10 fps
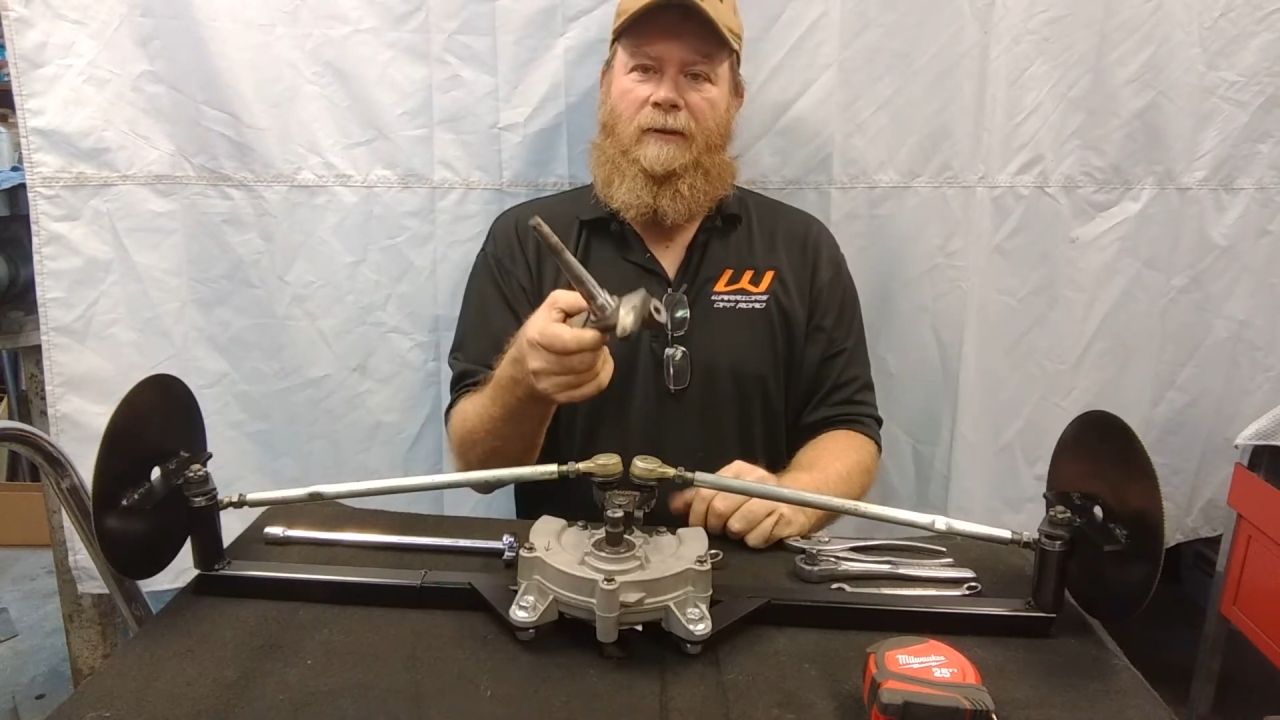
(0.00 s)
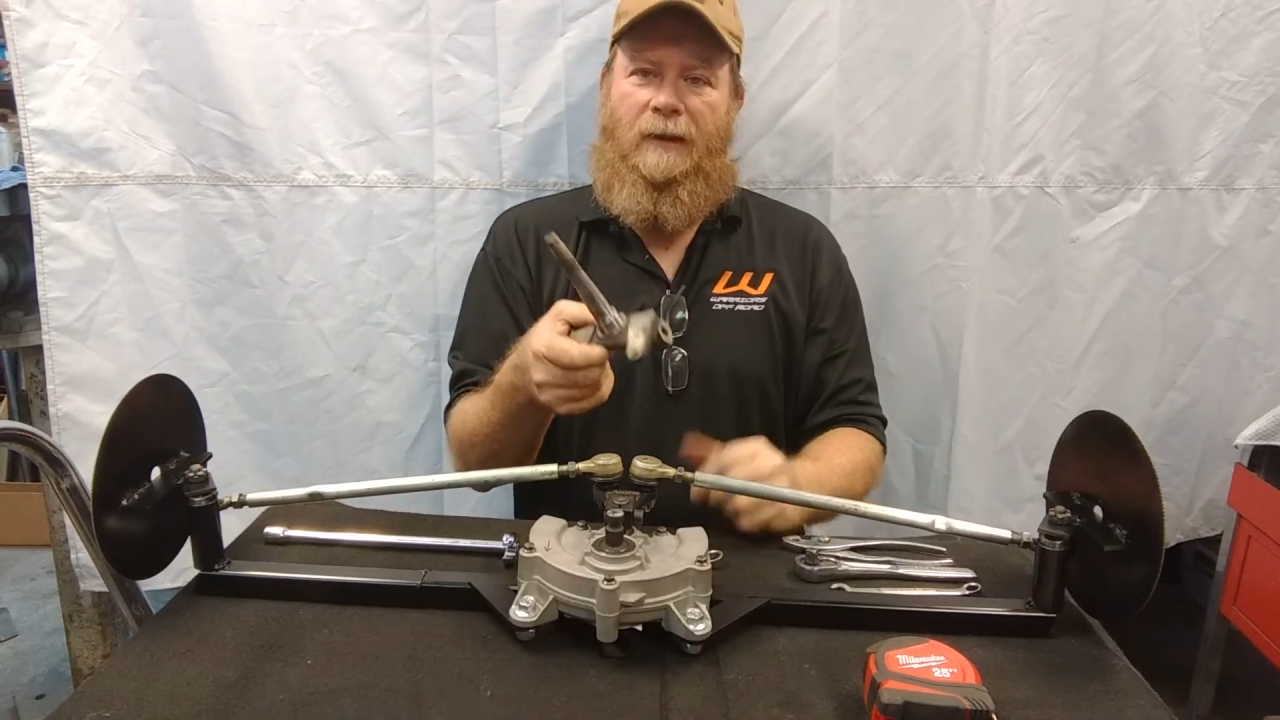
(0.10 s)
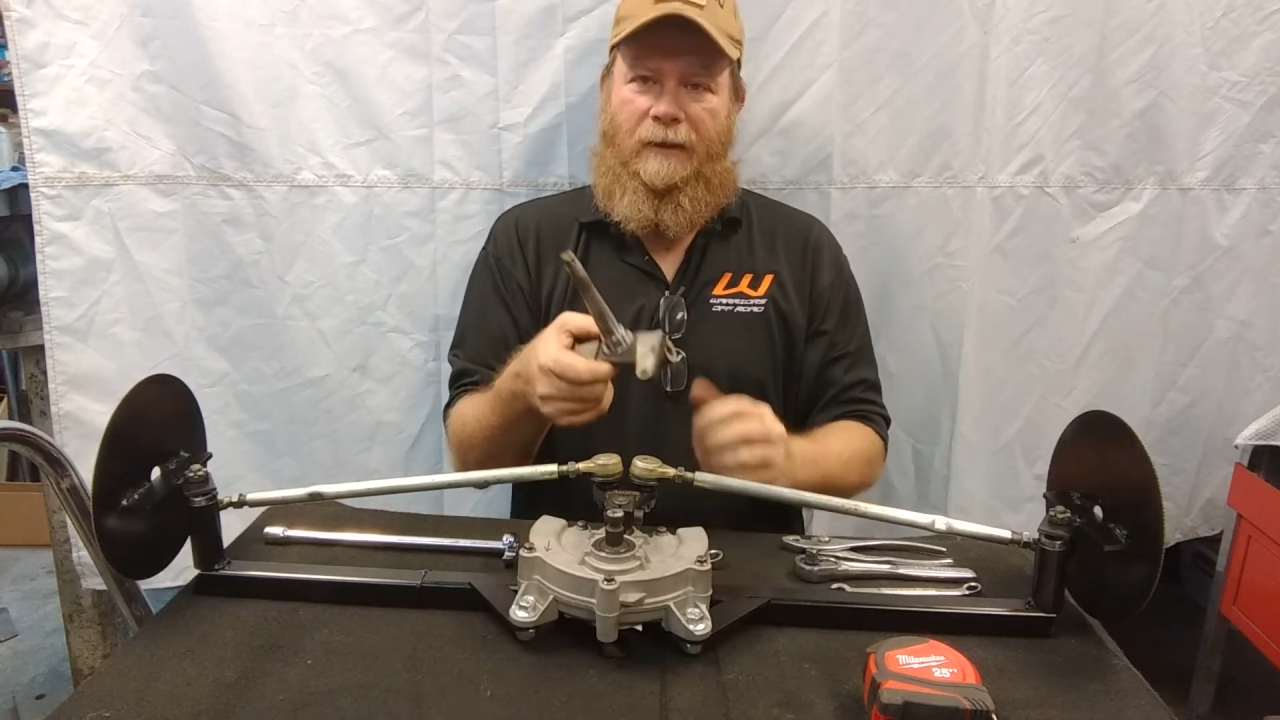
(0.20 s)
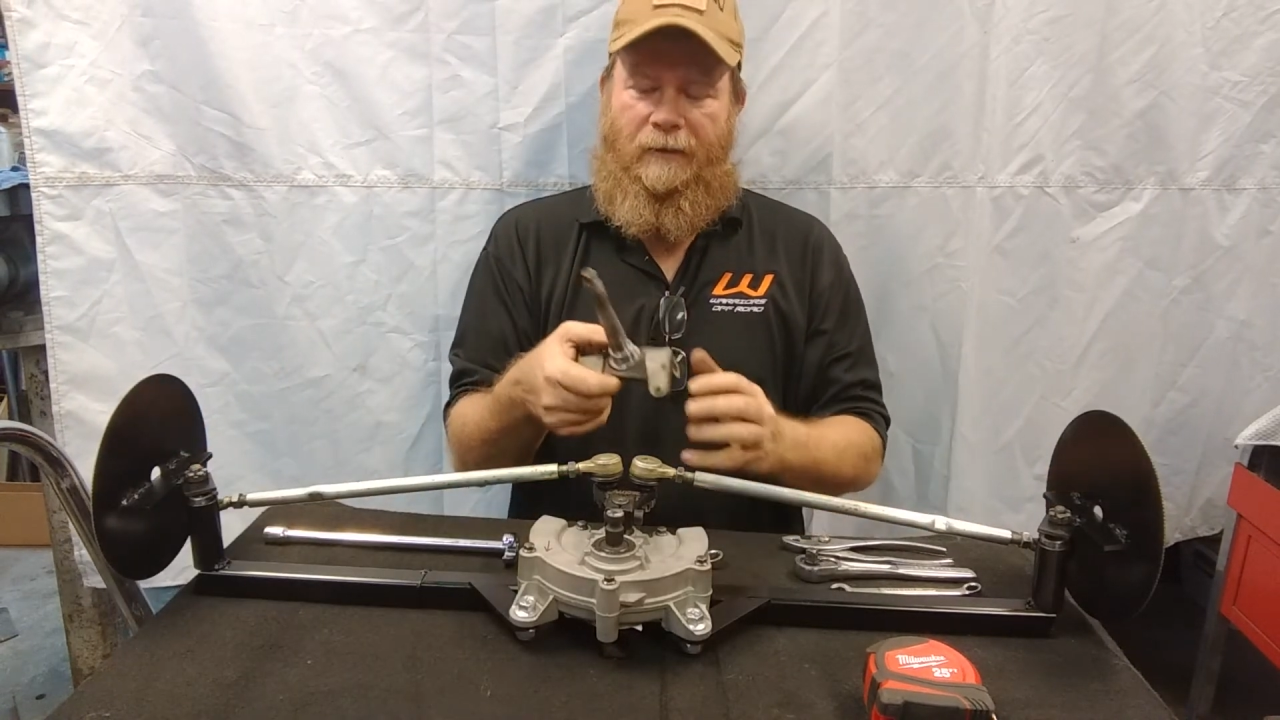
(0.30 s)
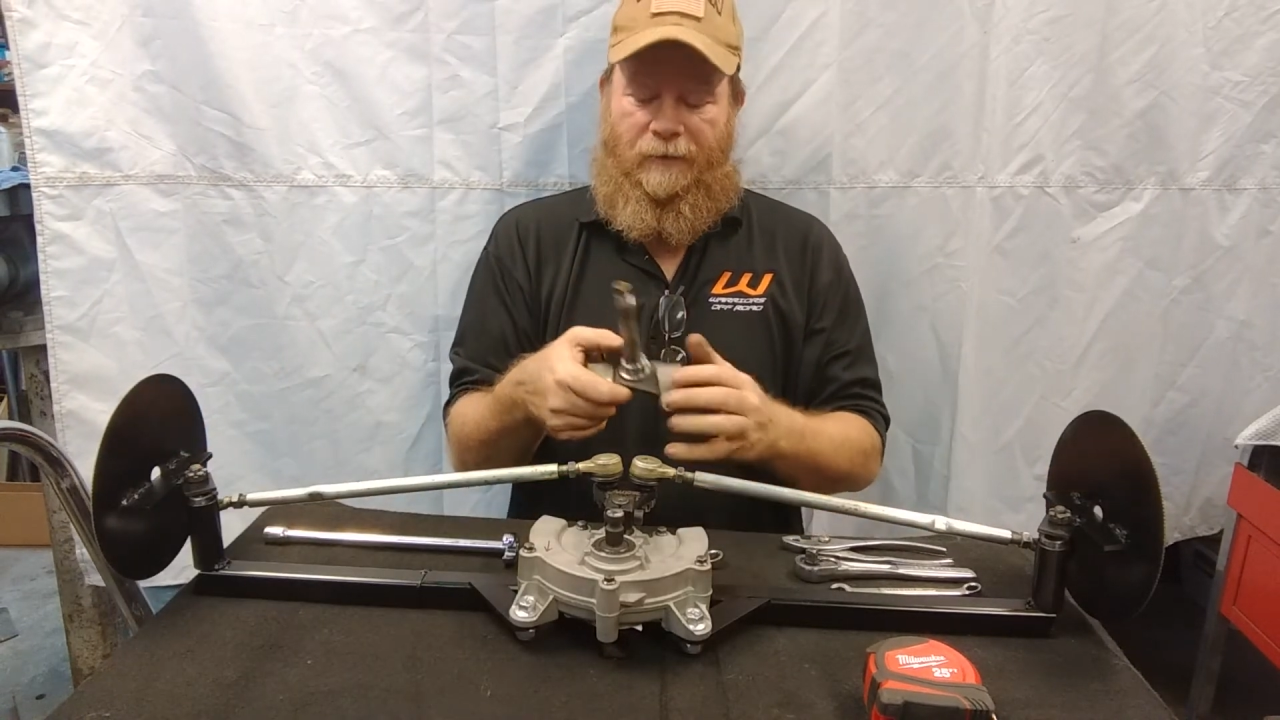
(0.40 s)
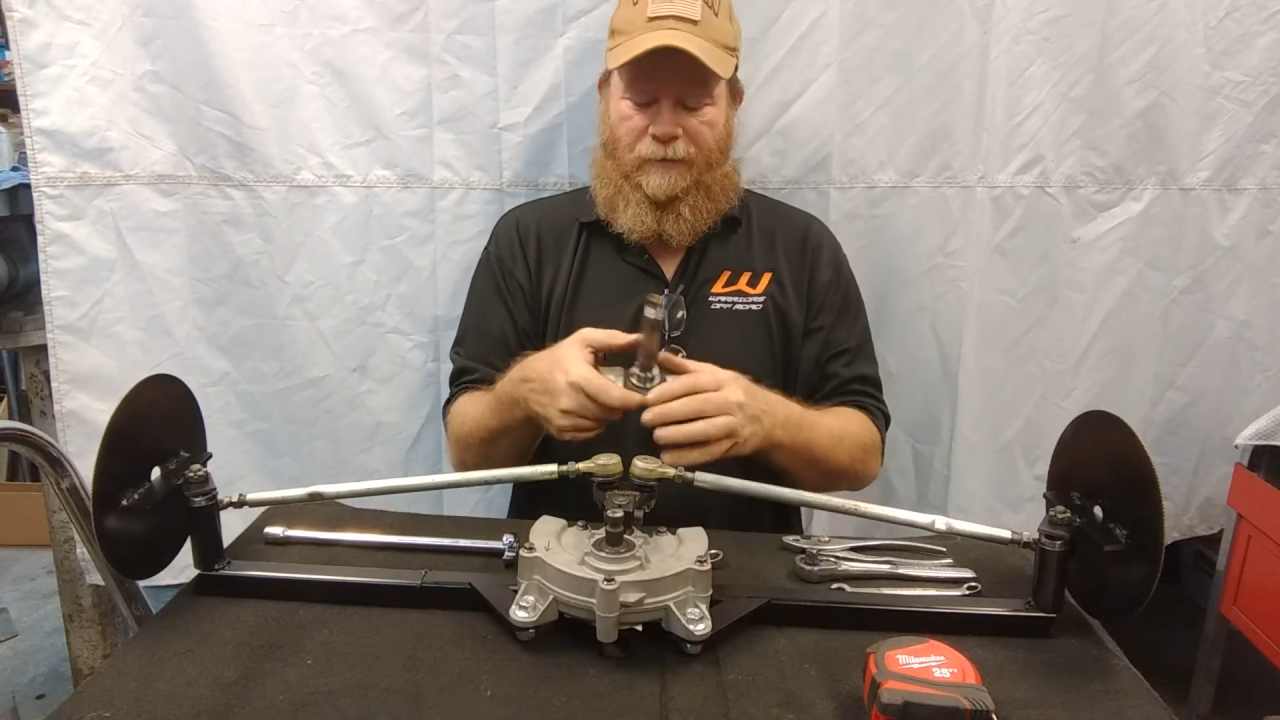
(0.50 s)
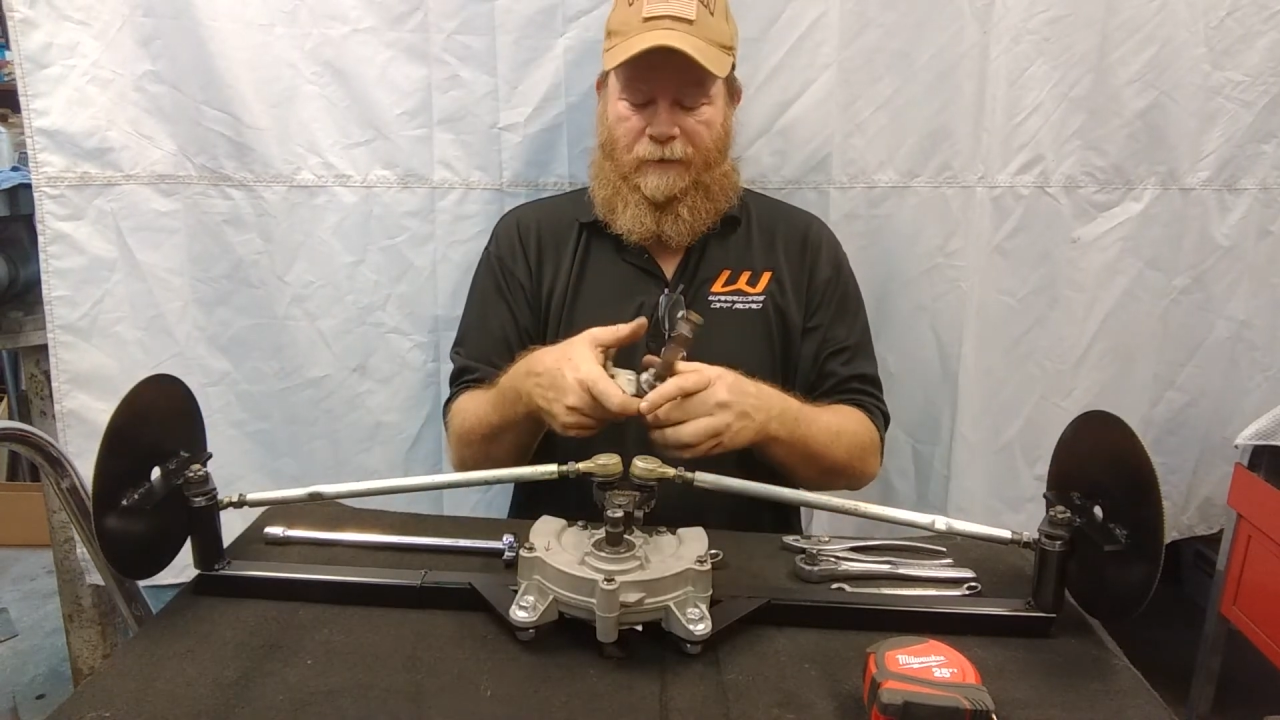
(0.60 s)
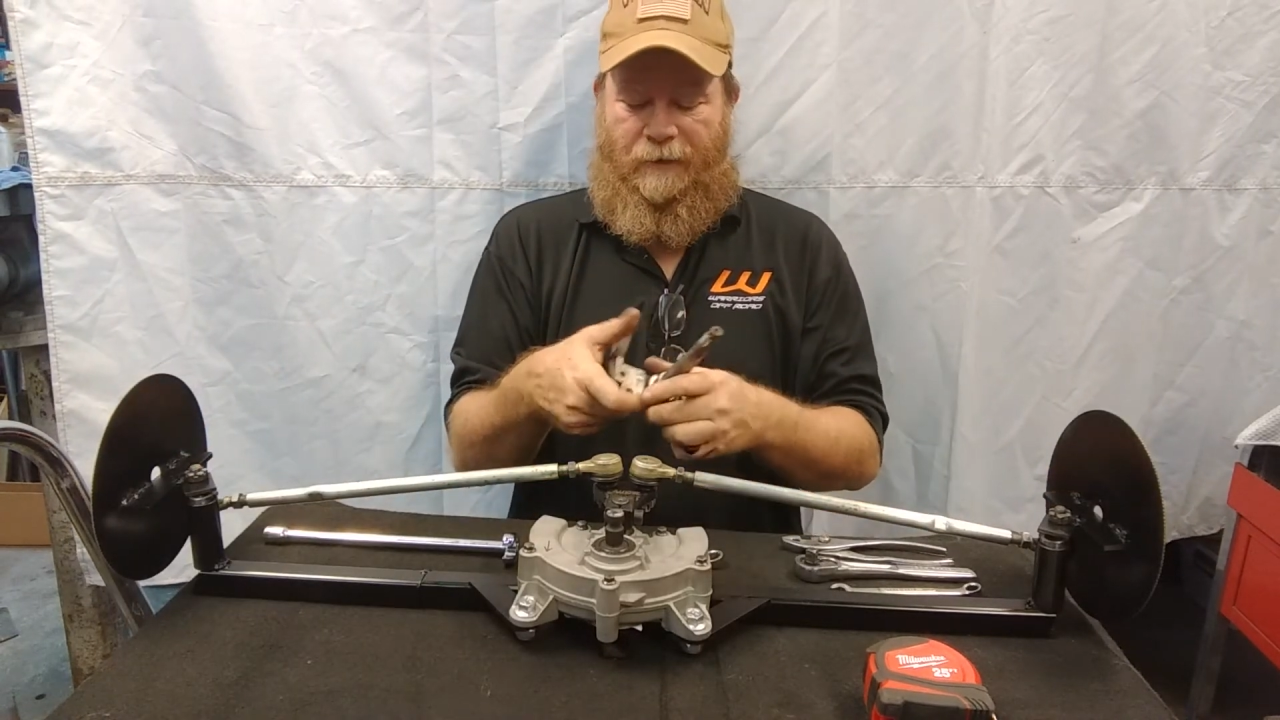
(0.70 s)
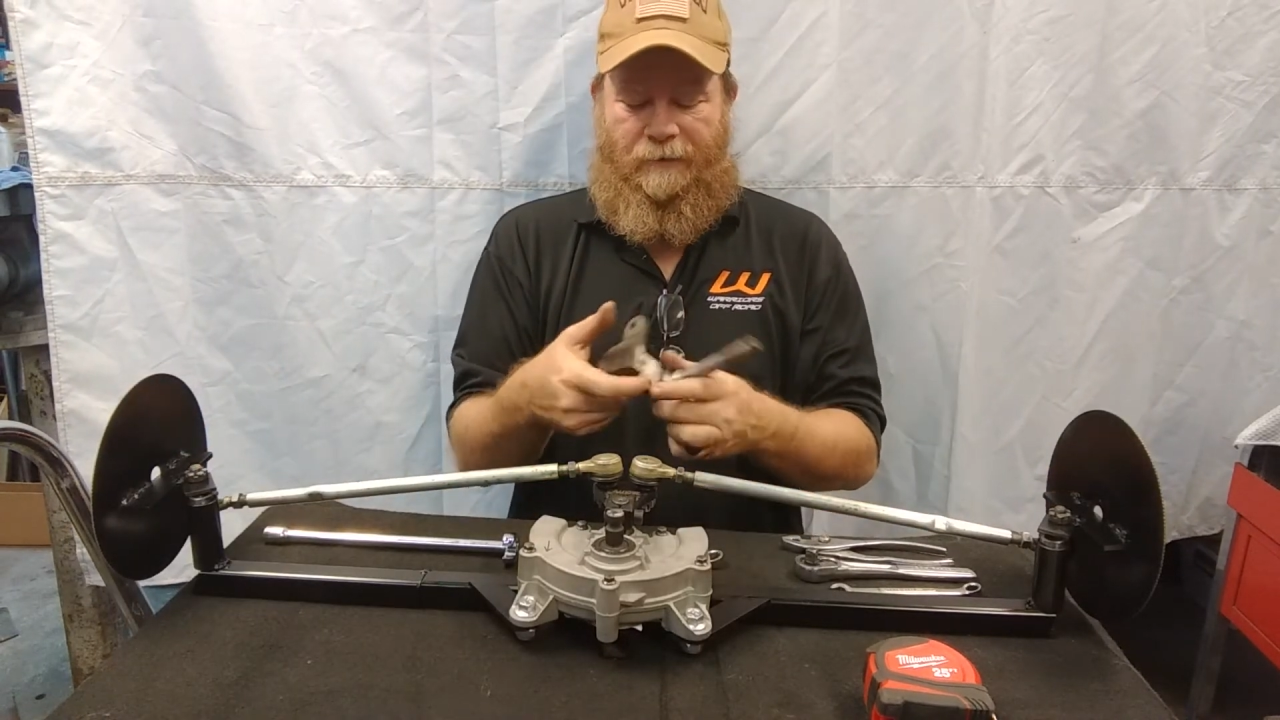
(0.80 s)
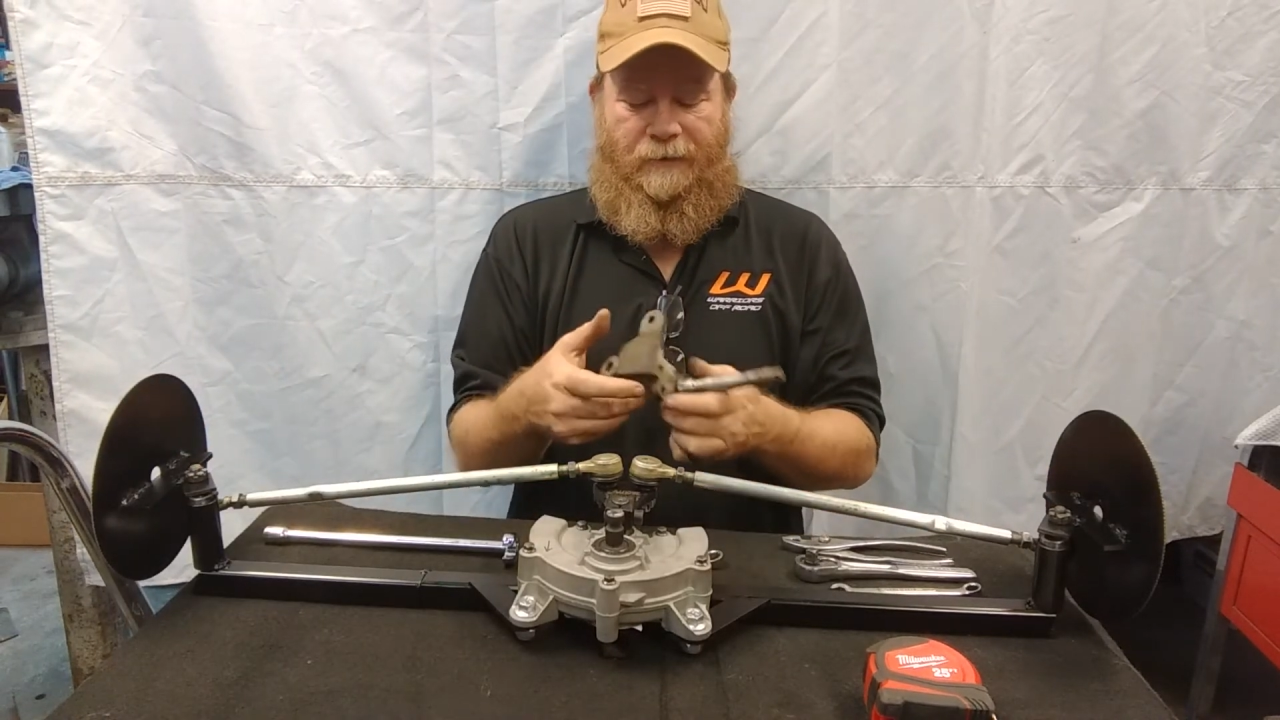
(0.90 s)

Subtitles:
look like on your Striker